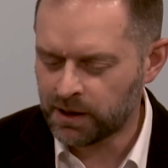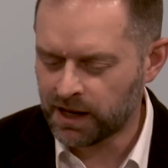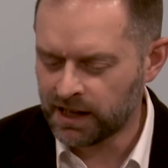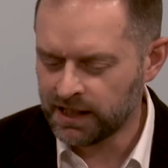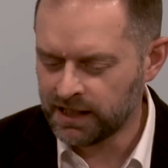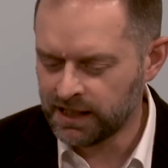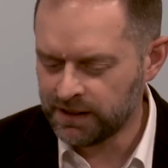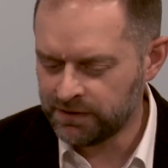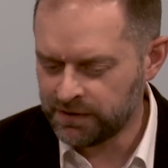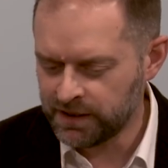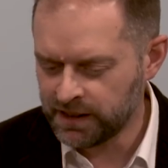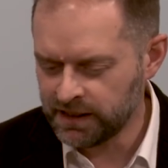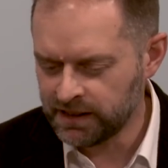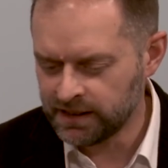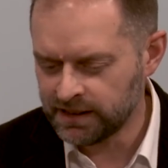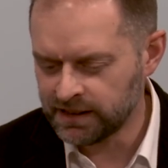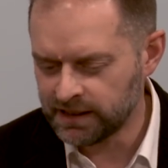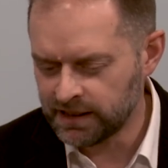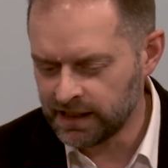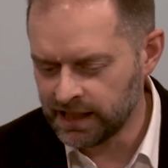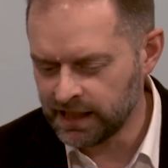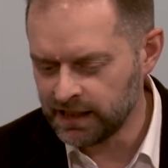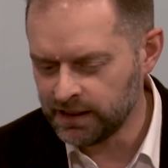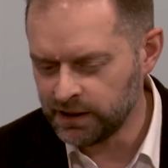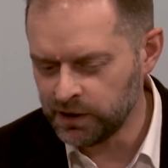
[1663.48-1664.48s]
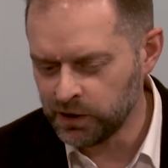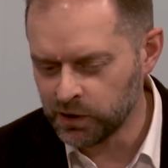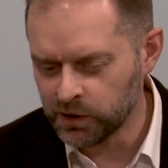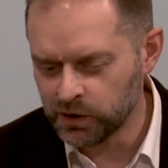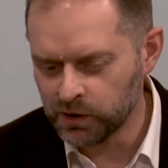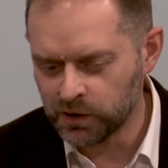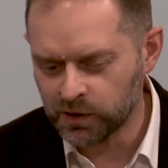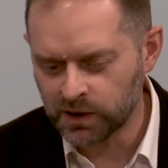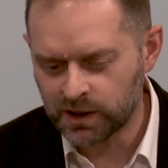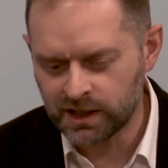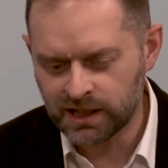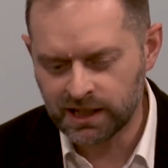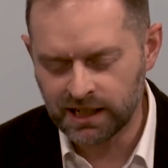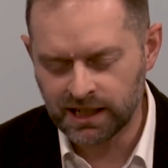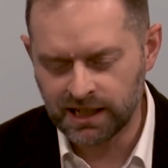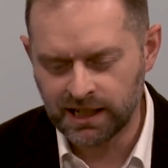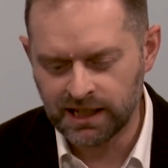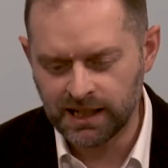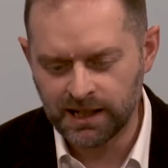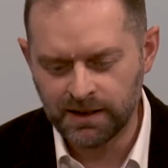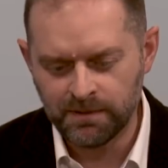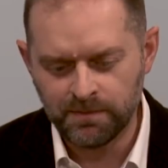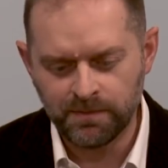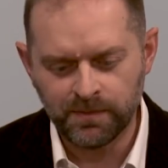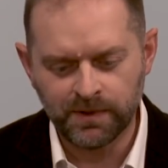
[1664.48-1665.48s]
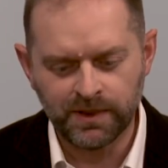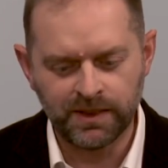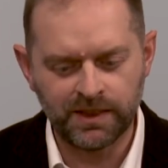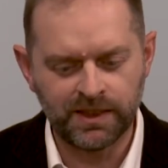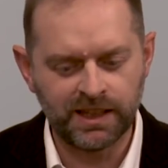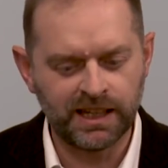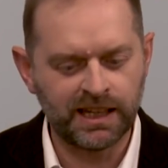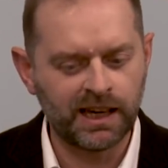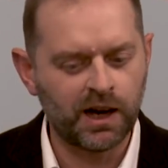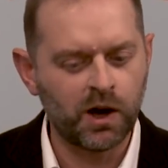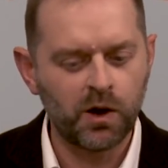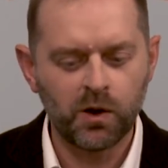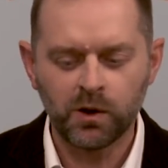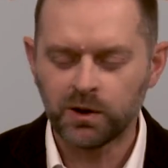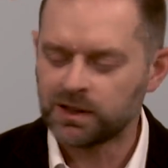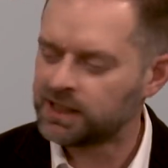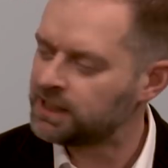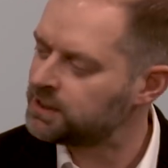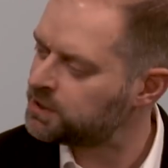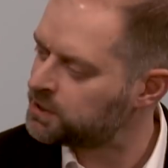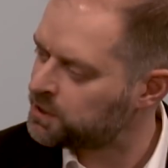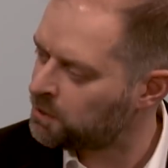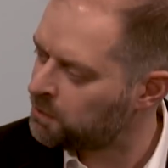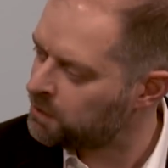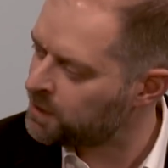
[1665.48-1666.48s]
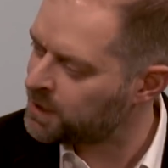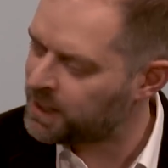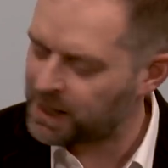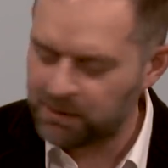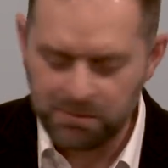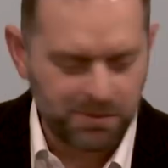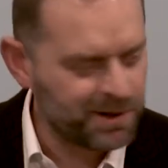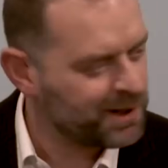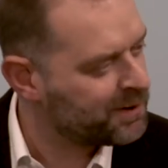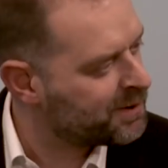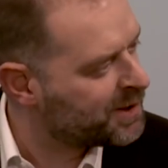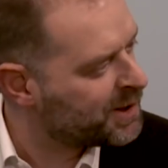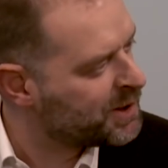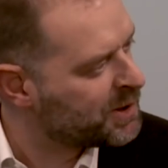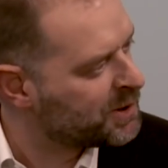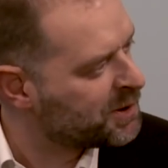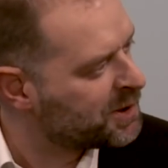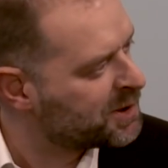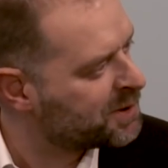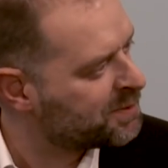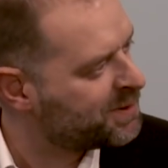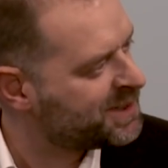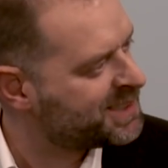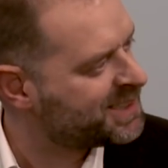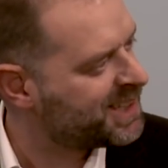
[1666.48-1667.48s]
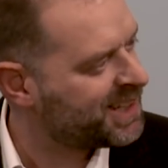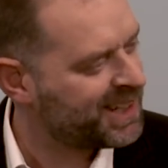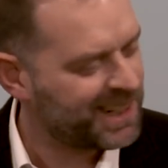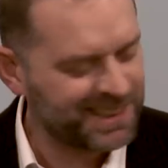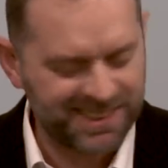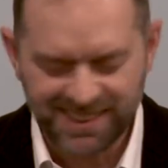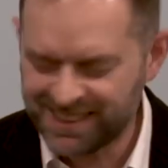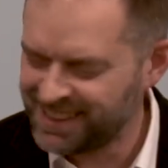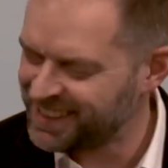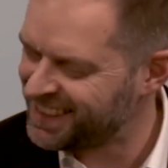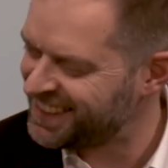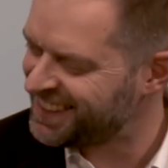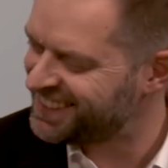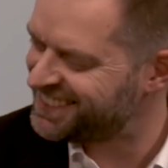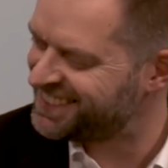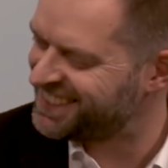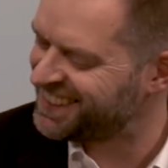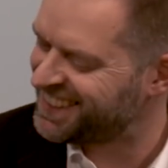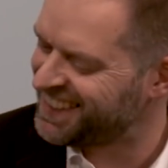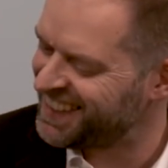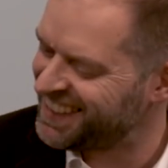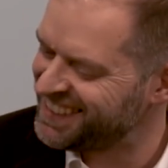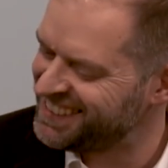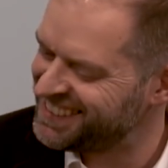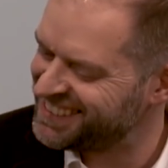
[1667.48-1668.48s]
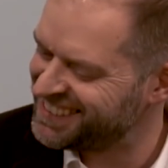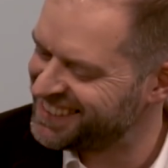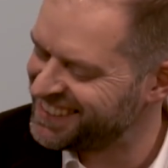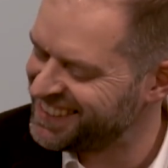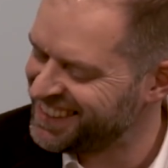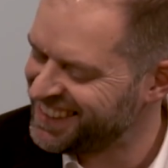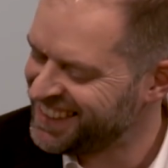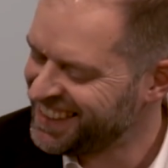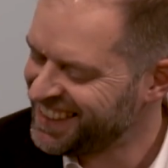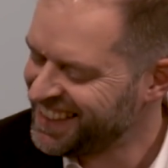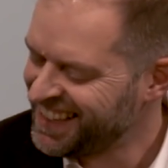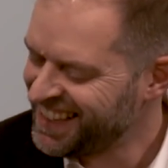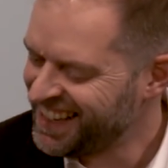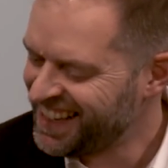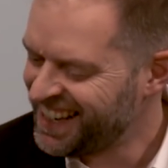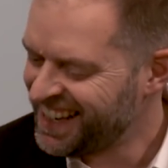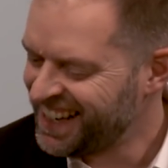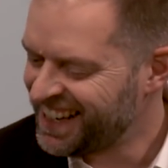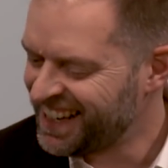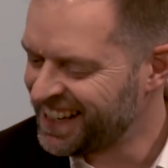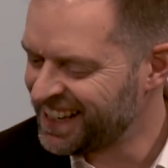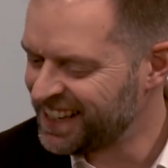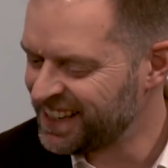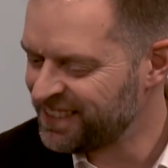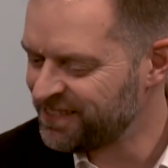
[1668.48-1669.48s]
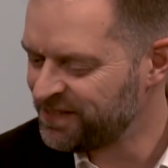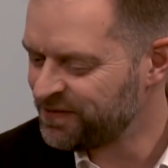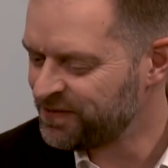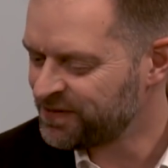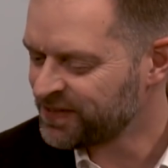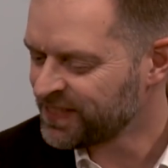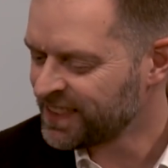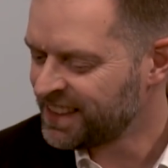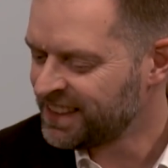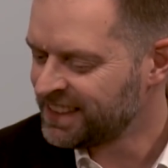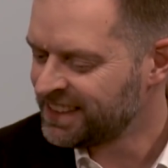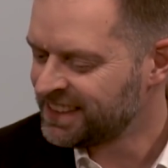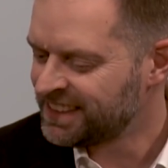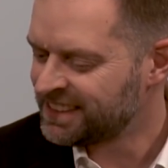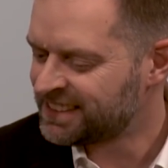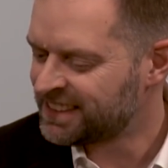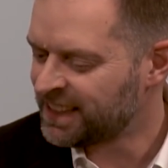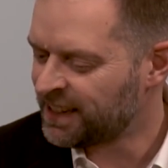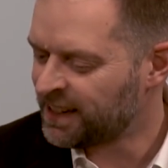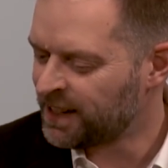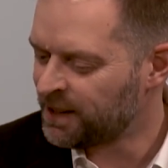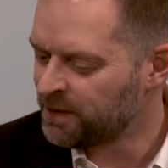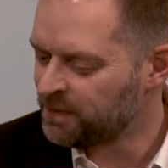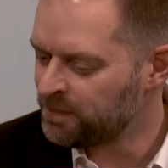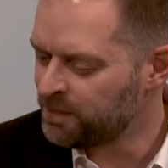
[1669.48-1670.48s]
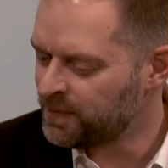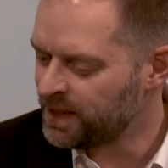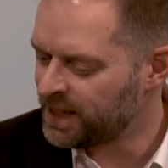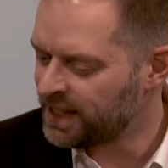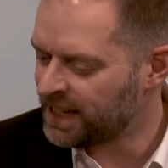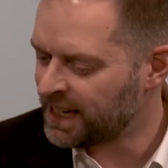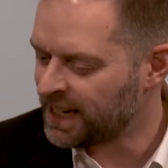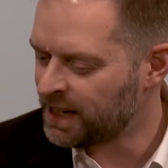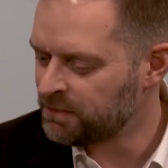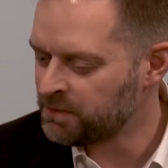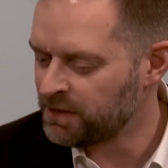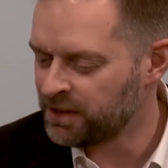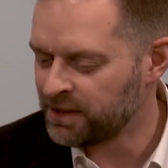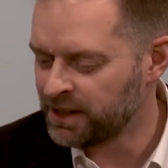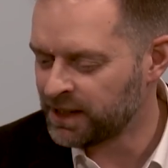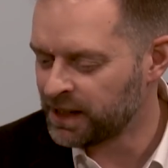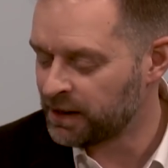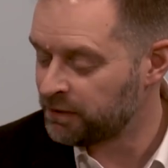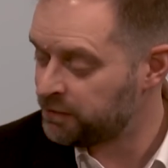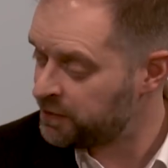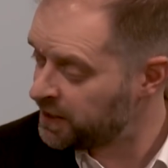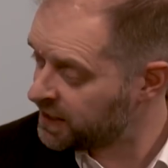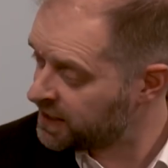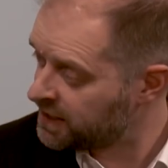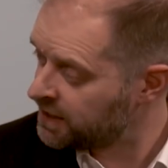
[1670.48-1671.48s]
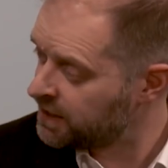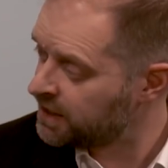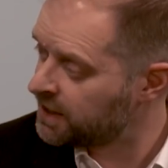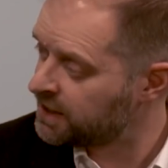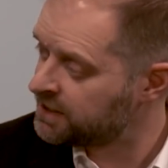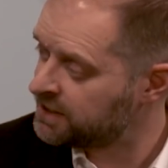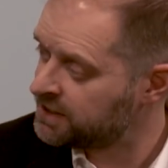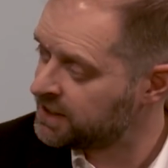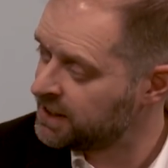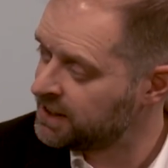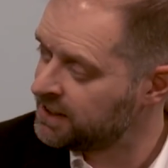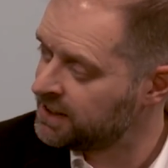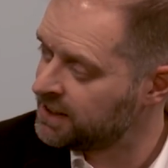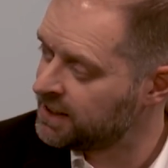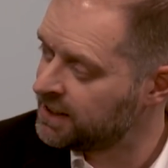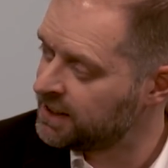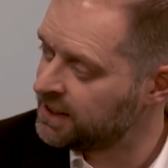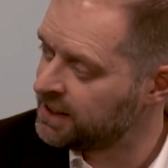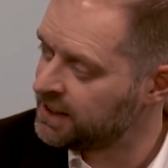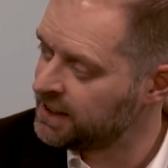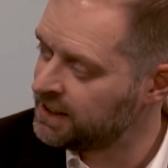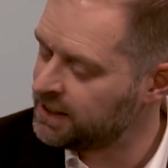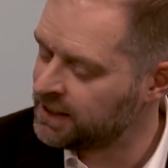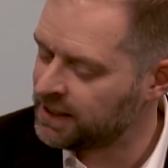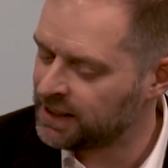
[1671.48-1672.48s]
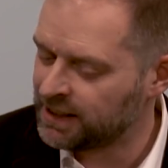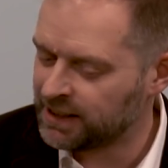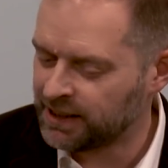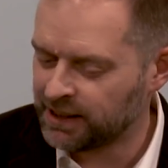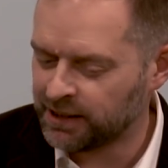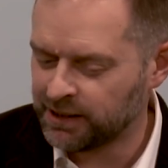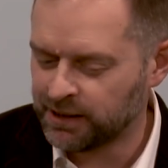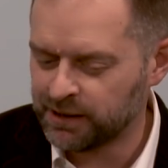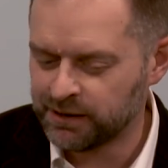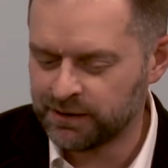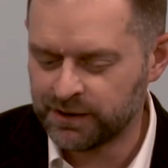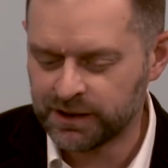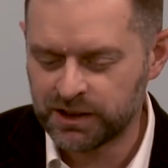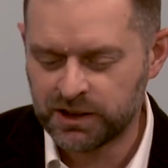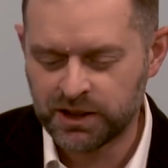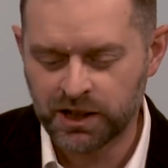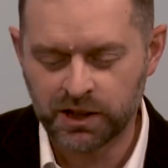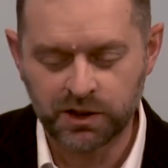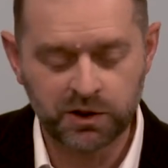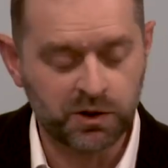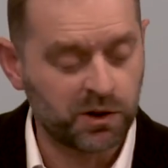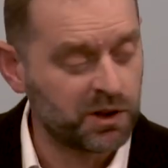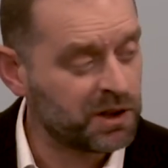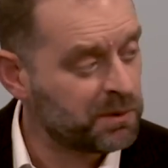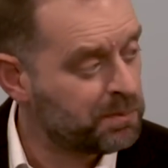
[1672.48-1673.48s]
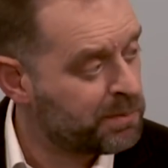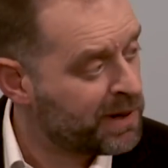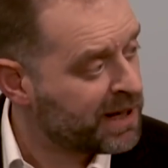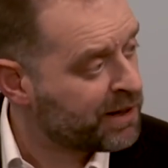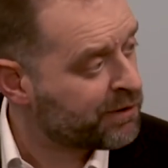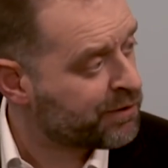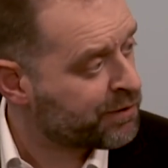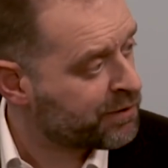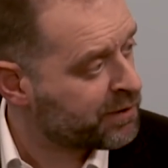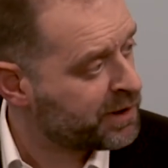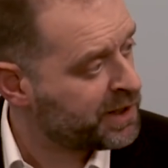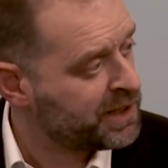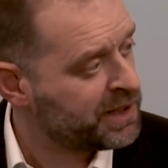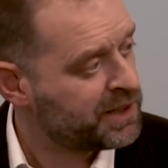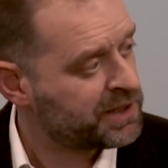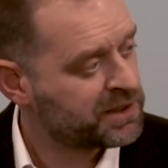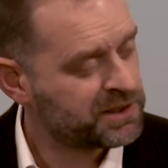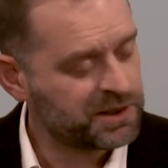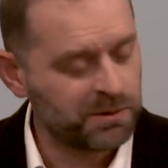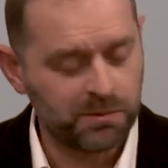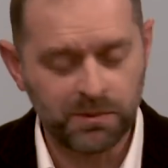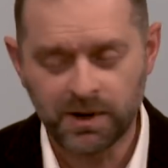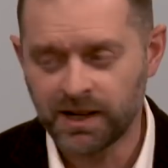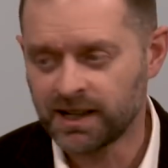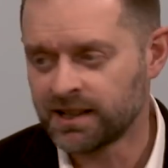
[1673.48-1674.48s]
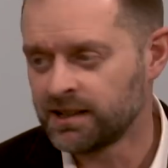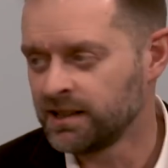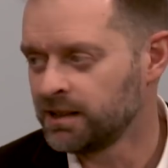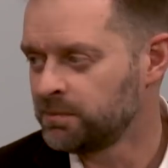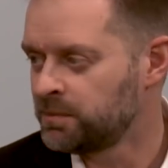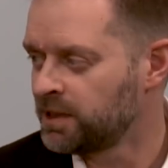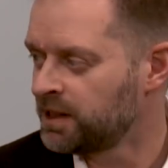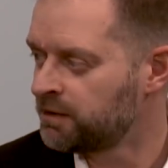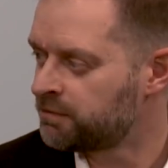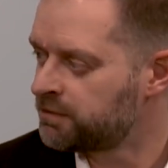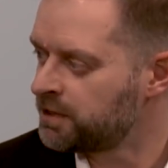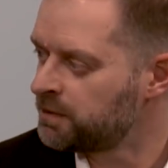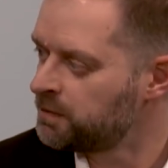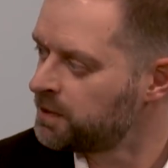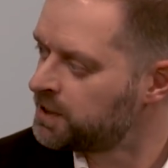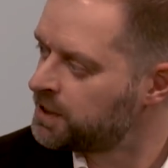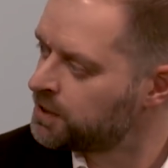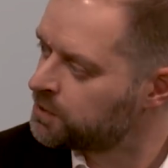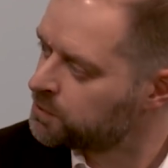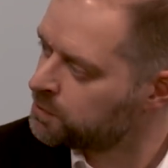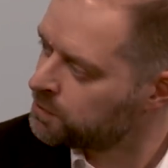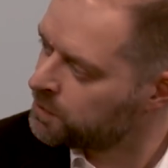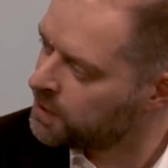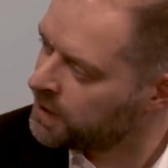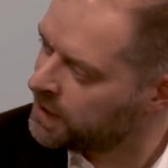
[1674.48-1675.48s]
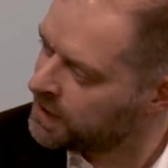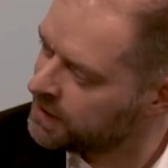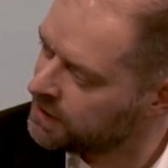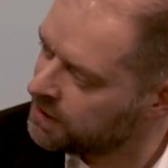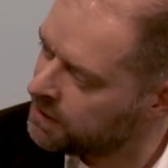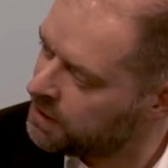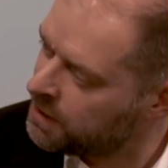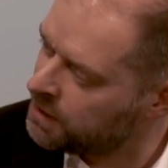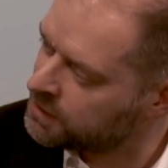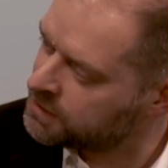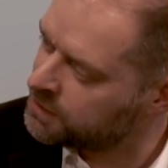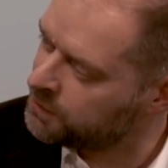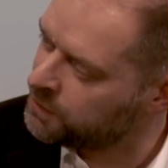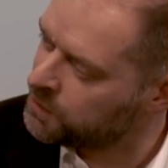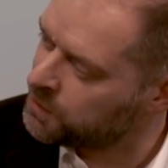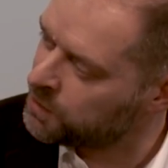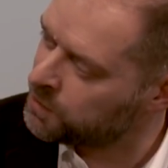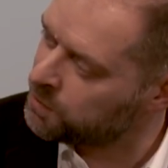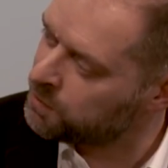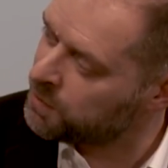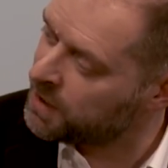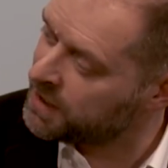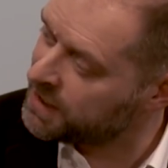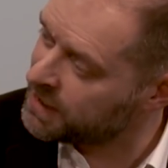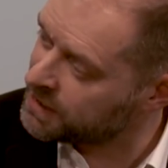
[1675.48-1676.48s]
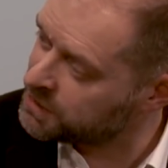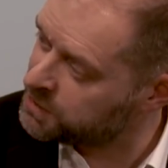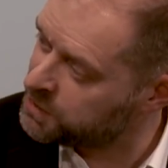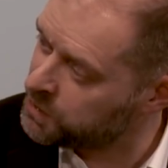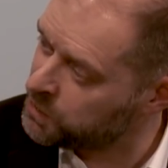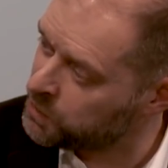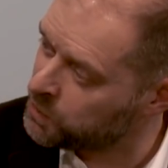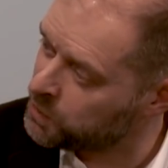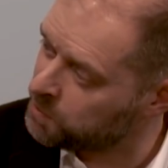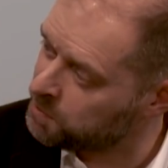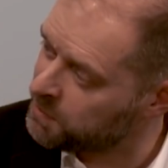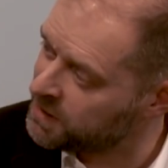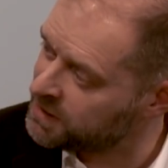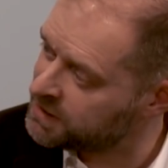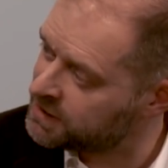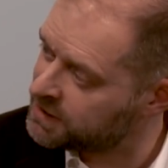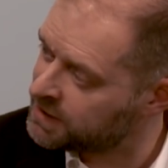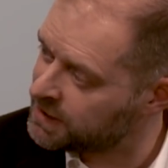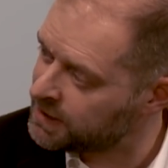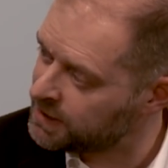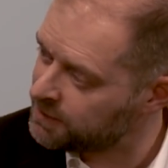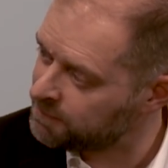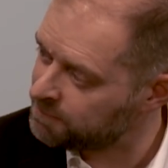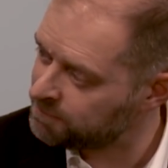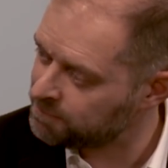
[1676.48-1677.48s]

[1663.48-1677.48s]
I live in York, the old historic capital of the North. We still like to think that's the case. So I'm a vicar, a senior leader of a church called the Belfry, St. Michael of Belfry, which is right in the heart of York, right next to York Minster,